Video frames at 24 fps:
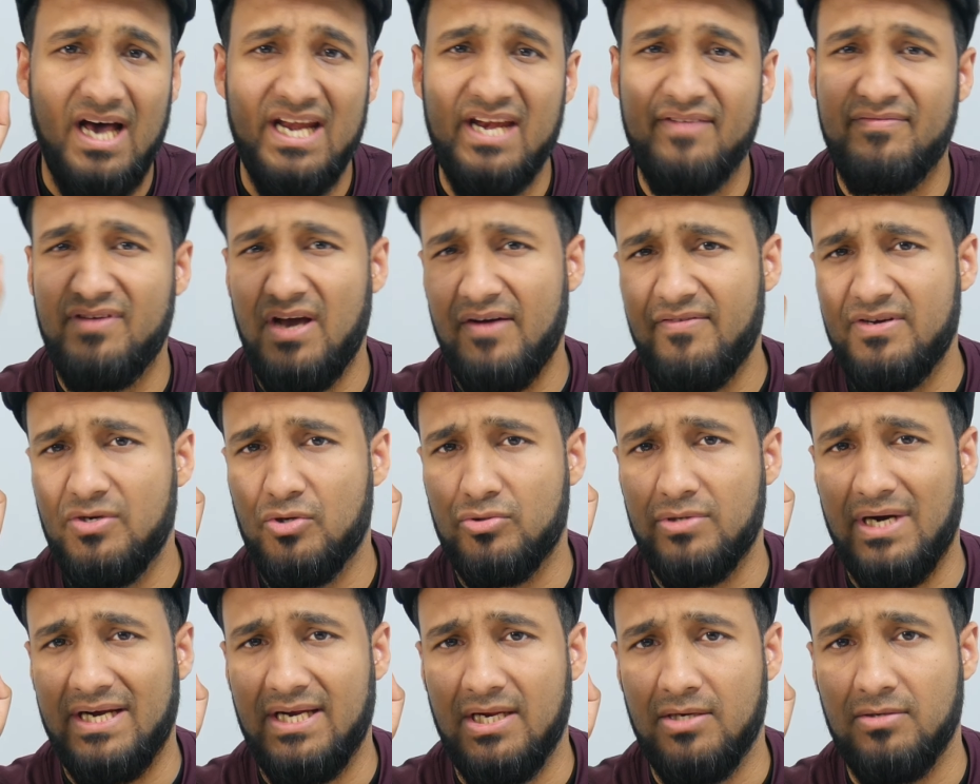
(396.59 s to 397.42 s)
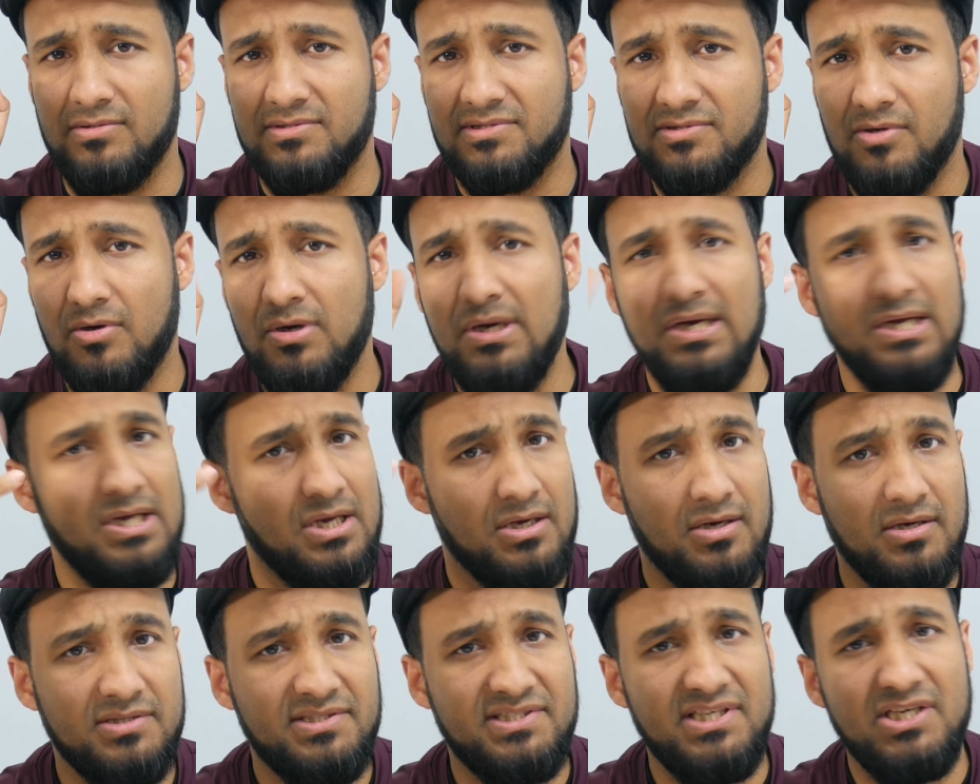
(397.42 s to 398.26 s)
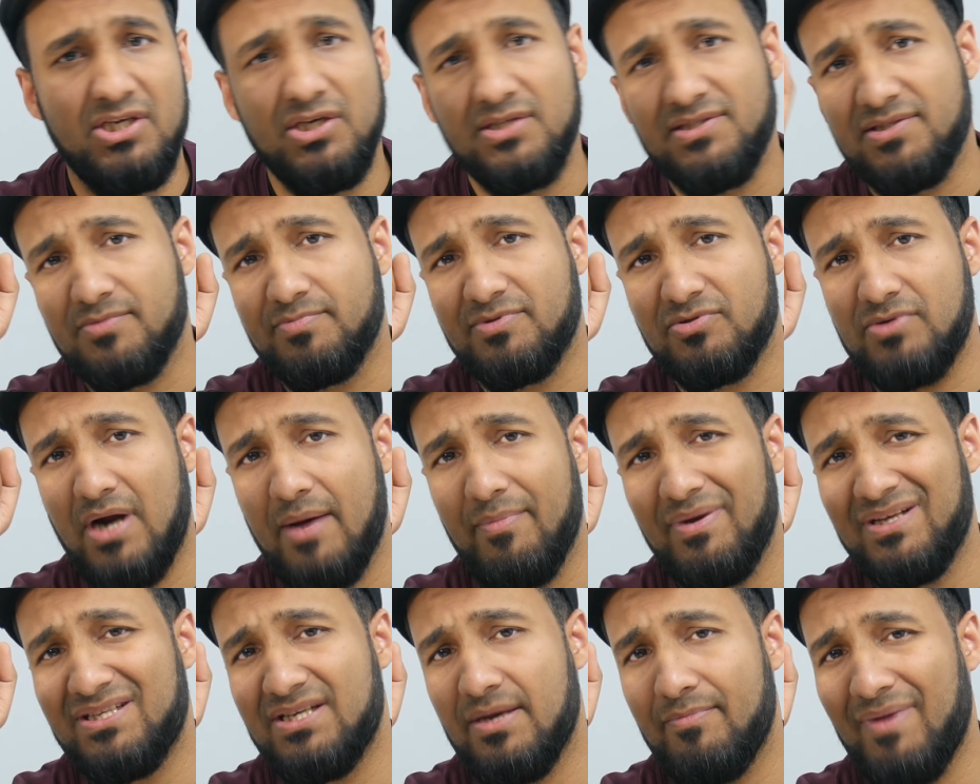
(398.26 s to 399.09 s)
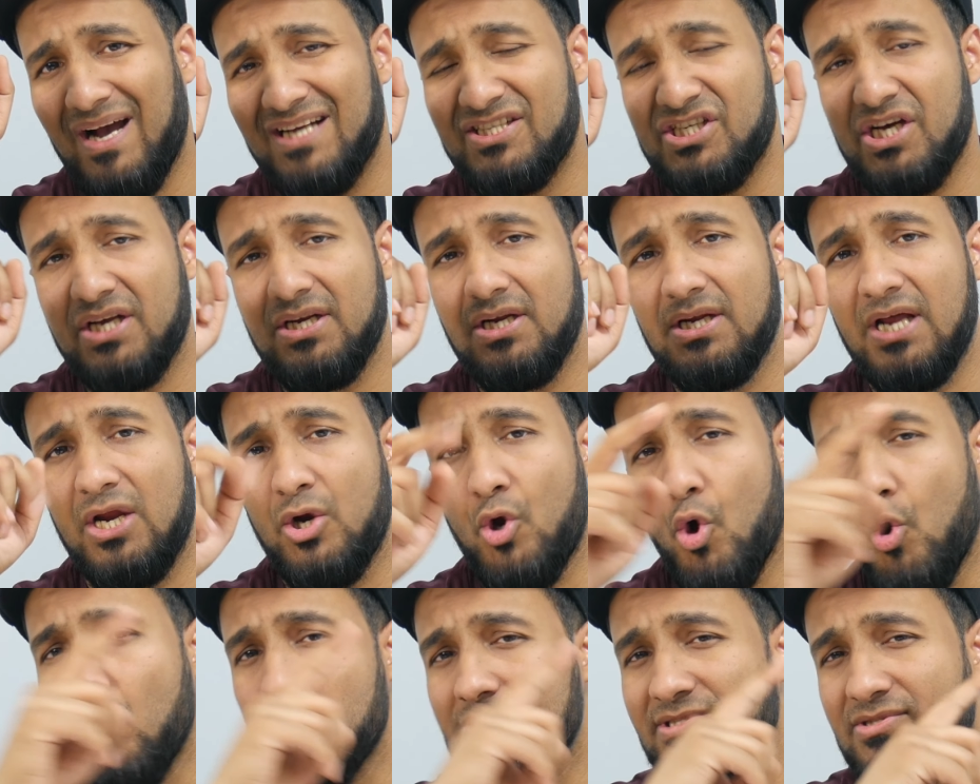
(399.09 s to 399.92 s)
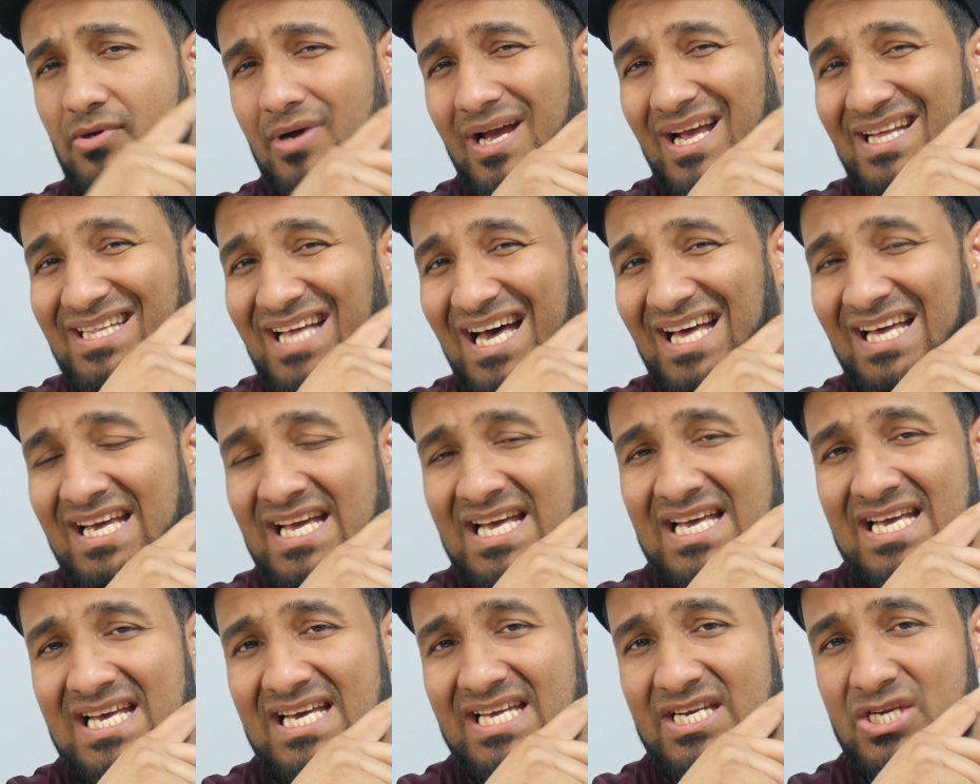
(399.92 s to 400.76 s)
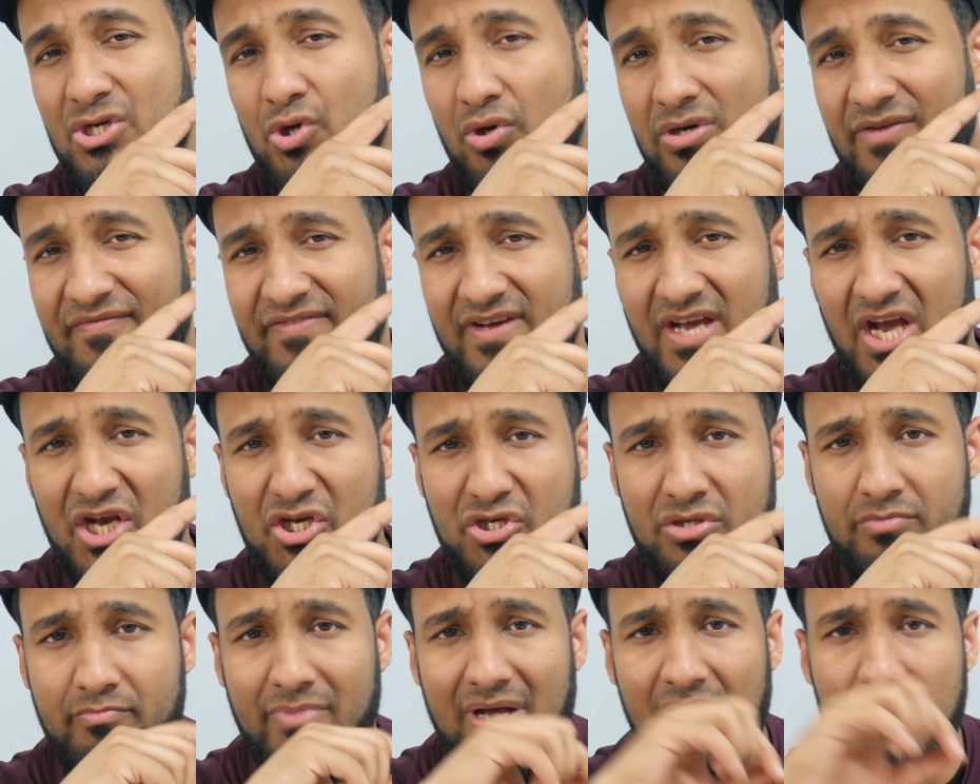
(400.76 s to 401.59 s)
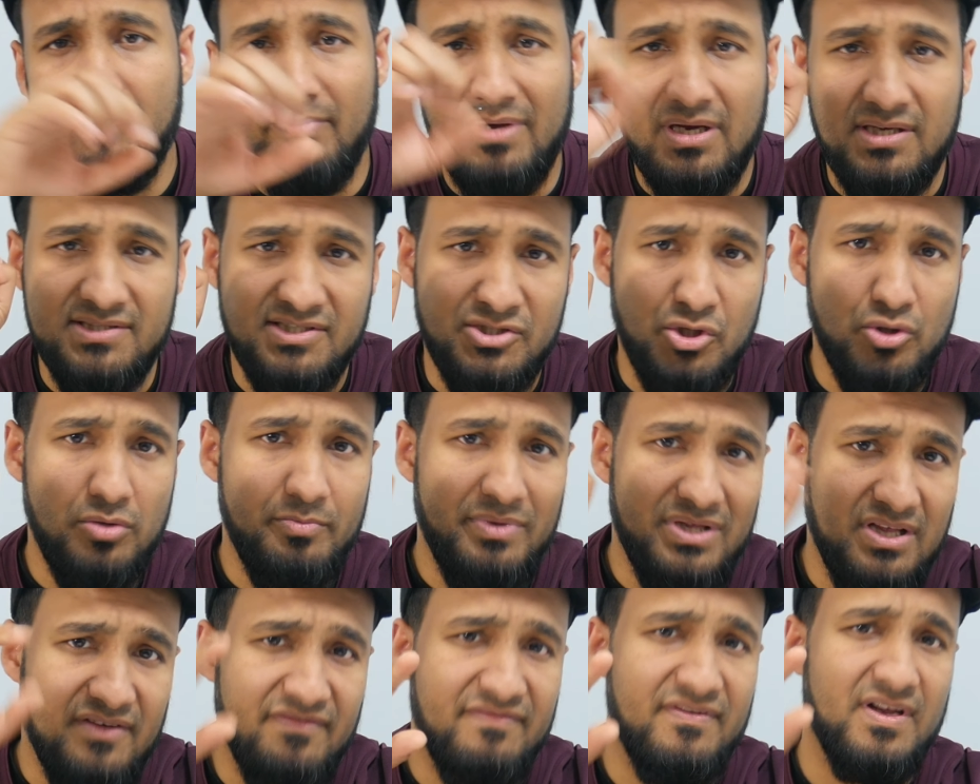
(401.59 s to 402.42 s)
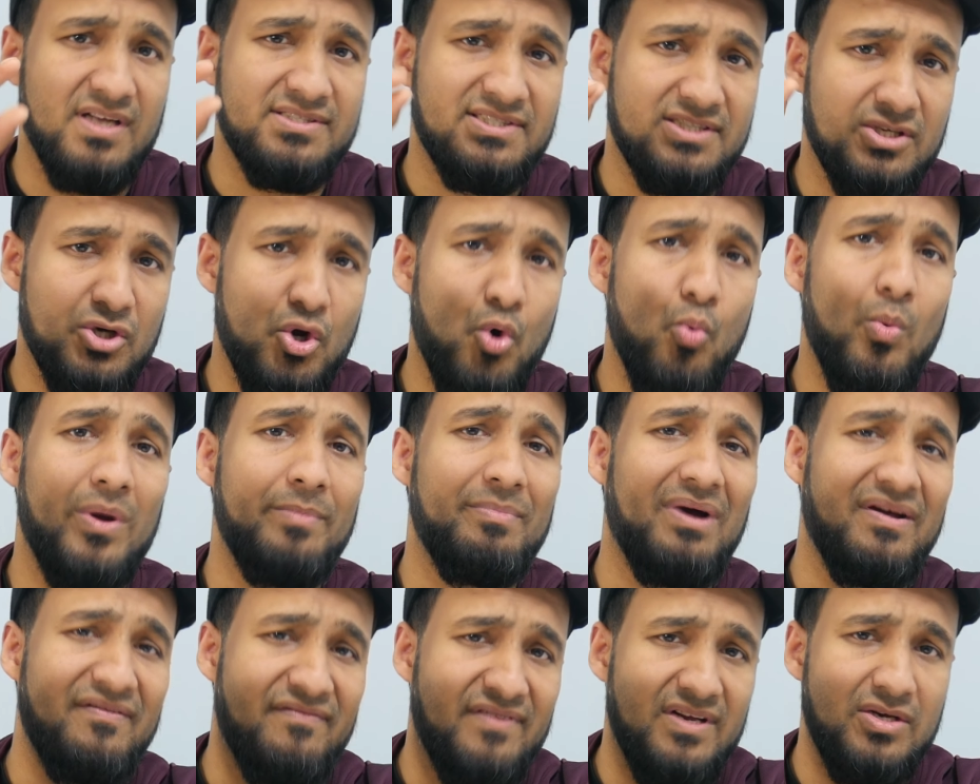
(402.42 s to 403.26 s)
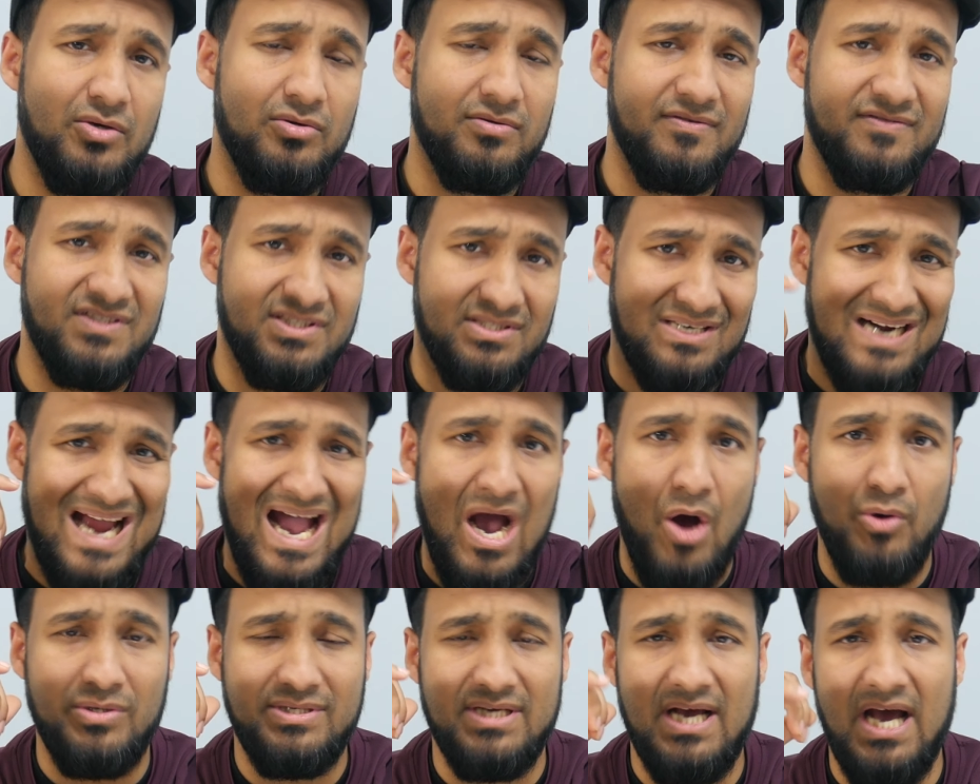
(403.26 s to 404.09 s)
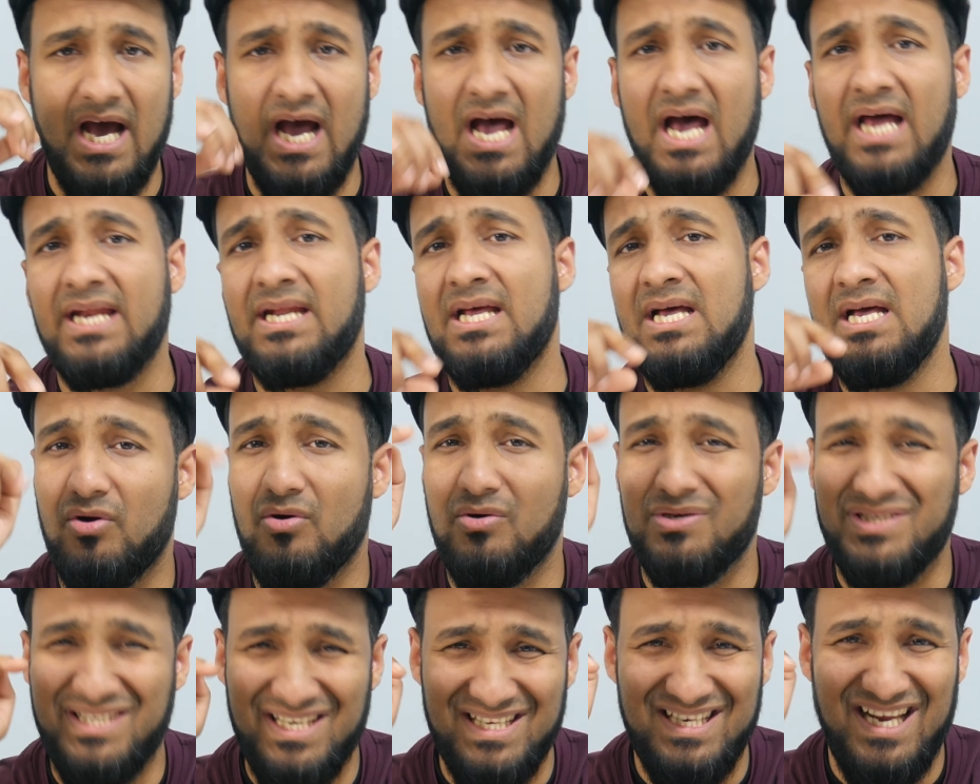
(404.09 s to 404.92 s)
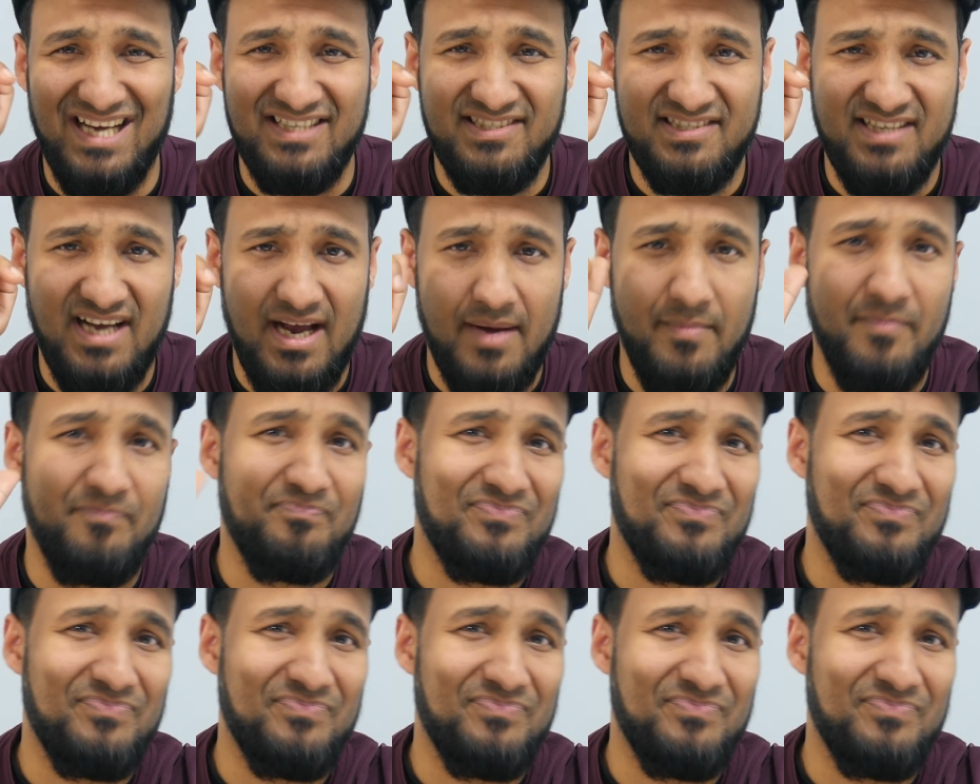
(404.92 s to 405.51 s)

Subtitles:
And if you haven't already done so, consider subscribing to my channel, and also hit that notification bell, because you'll be the first to know when my videos are out. And until next time,